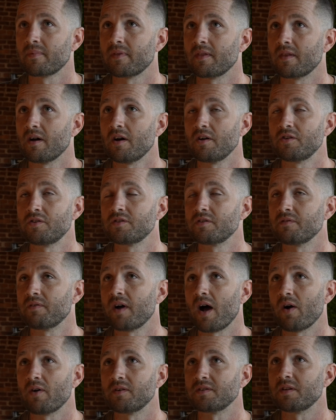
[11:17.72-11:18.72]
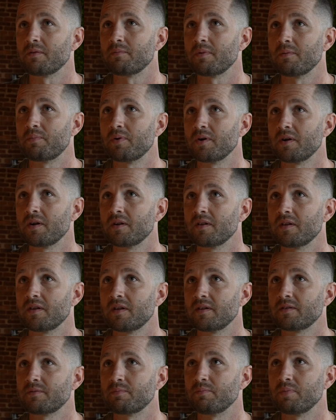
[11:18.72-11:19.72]
that have been put into
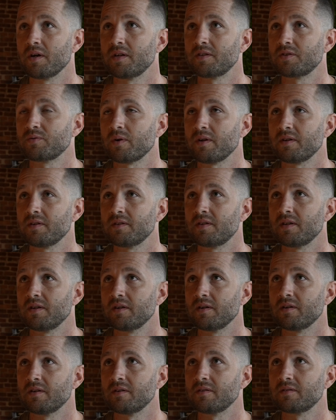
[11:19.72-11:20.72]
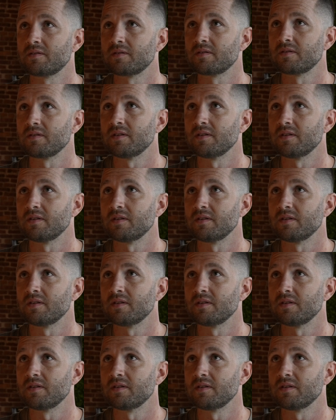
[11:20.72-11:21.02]
this, blood, sweat, and tears,